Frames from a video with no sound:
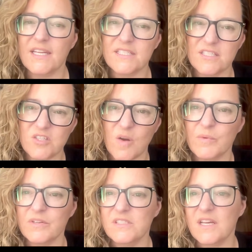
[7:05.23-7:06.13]
Is it
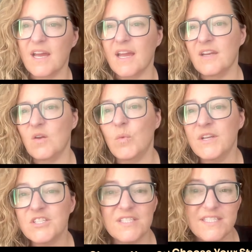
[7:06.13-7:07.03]
starboard side?
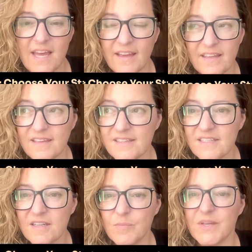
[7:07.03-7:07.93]
Which deck is
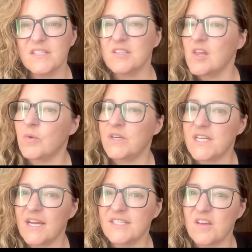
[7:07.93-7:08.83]
it? Because lower
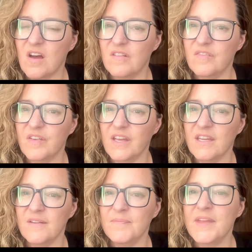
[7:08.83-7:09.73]
decks
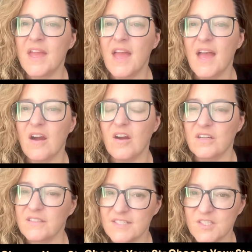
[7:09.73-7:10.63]
often
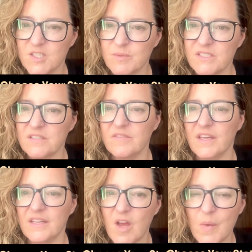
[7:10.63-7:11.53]
are less expensive
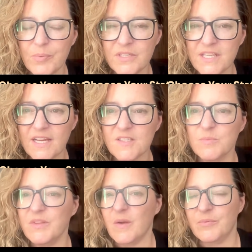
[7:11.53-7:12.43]
than upper decks.
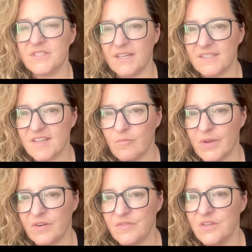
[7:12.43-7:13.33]
The upper decks have
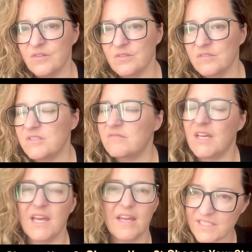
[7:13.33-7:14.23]
better views,
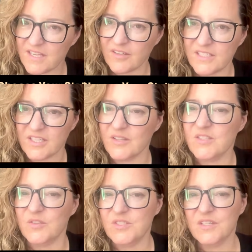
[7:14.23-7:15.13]
et cetera, et cetera.
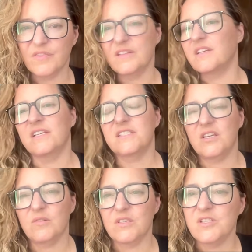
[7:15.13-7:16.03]
So there's different things that
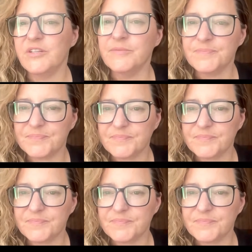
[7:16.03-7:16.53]
you can do.